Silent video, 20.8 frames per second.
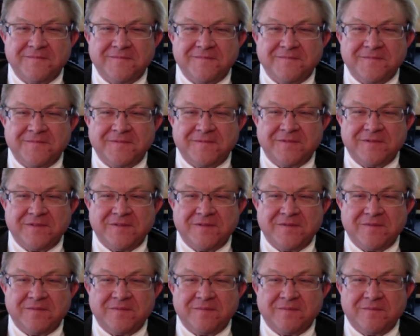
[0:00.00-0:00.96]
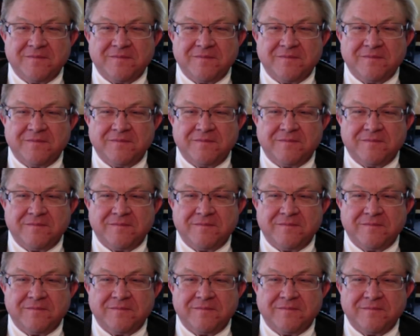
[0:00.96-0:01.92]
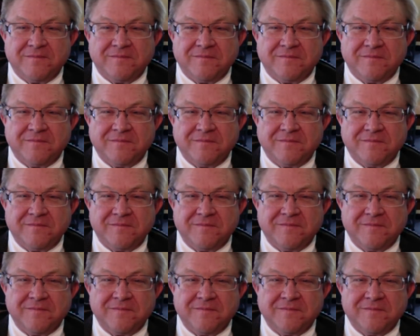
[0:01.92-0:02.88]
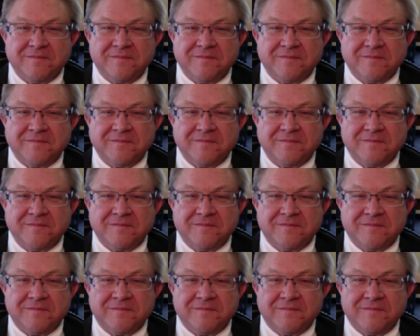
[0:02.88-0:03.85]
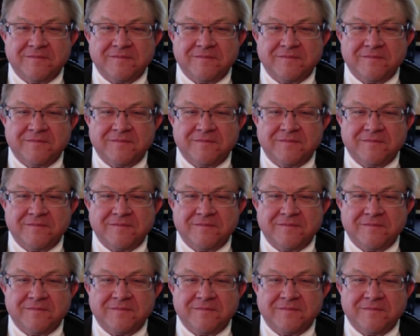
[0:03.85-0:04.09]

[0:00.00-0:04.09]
The person shown says nothing.